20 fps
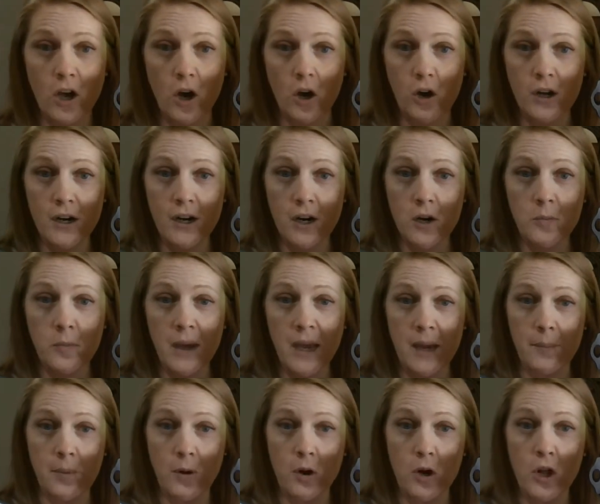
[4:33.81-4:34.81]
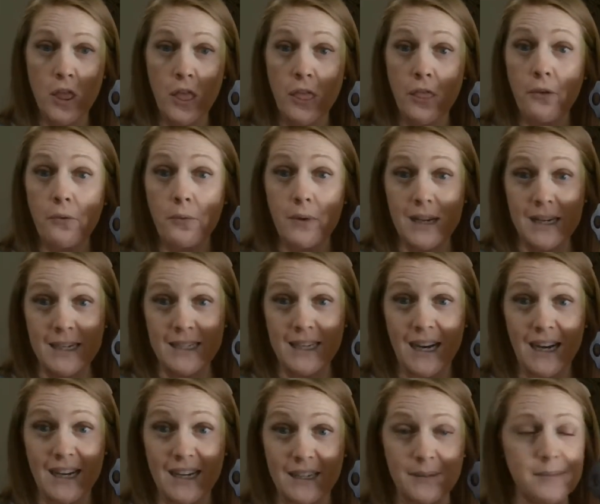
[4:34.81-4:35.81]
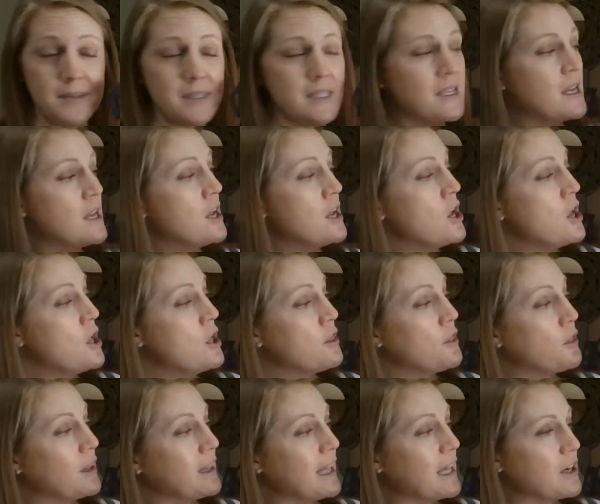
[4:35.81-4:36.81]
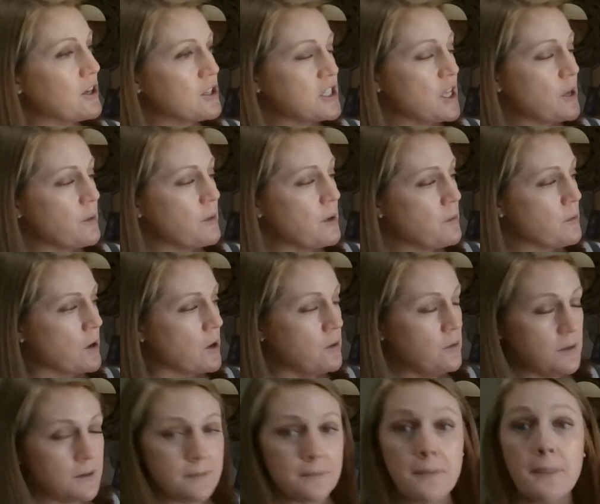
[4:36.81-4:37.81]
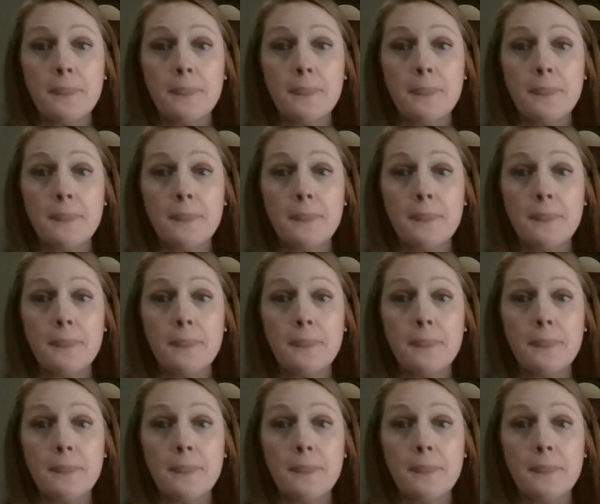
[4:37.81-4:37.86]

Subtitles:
on our paper 3 times the letters that we wrote.